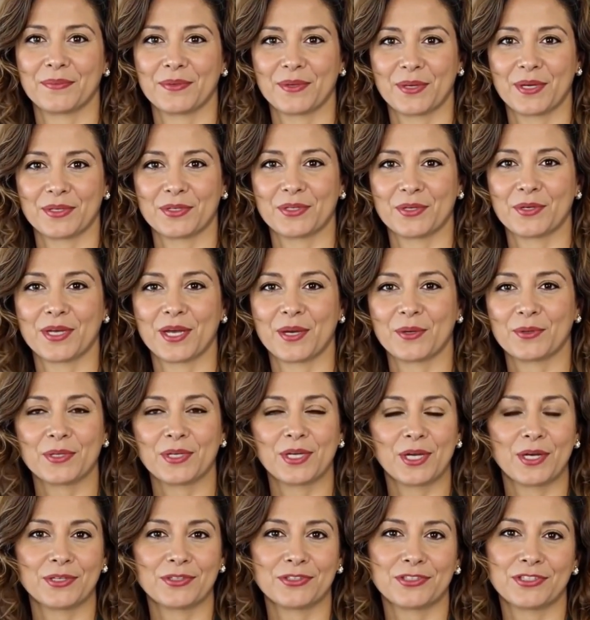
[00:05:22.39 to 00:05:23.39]
Under our
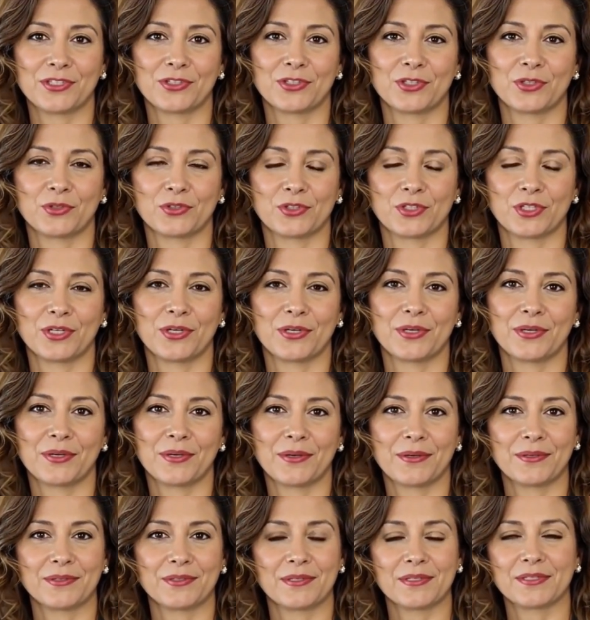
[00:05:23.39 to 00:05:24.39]
Constitution,
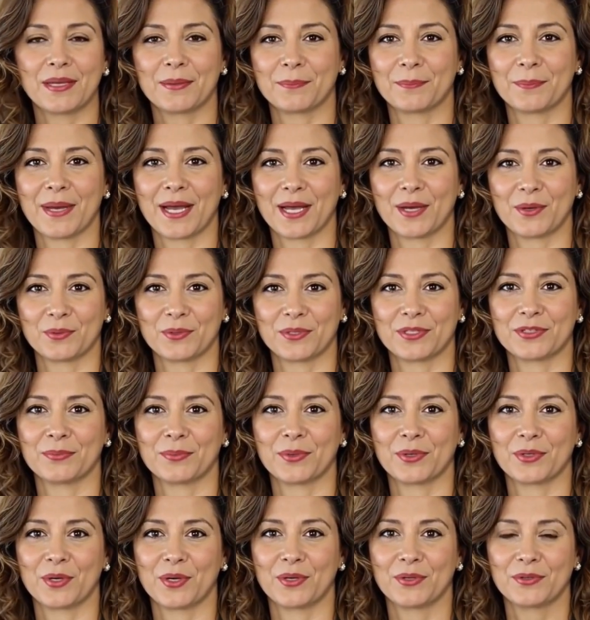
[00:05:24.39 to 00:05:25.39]
some powers
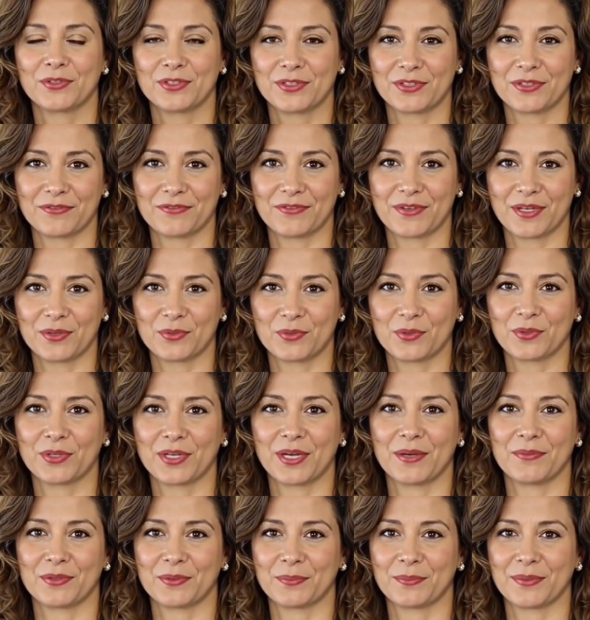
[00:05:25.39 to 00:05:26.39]
belong to the federal
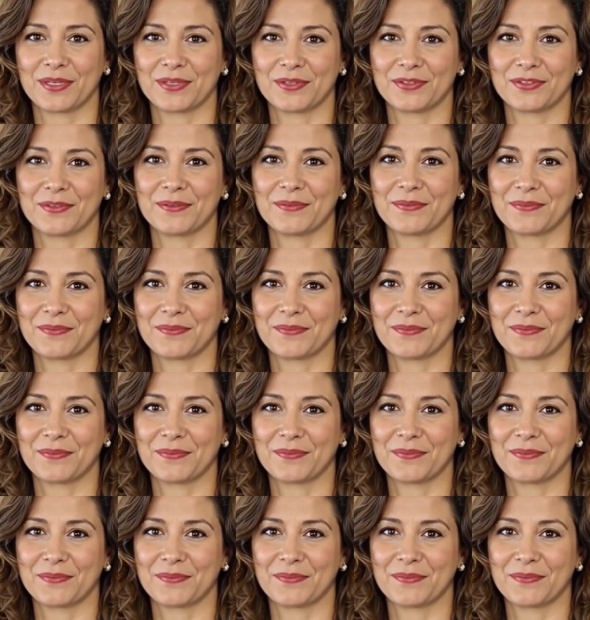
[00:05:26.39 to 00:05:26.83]
government.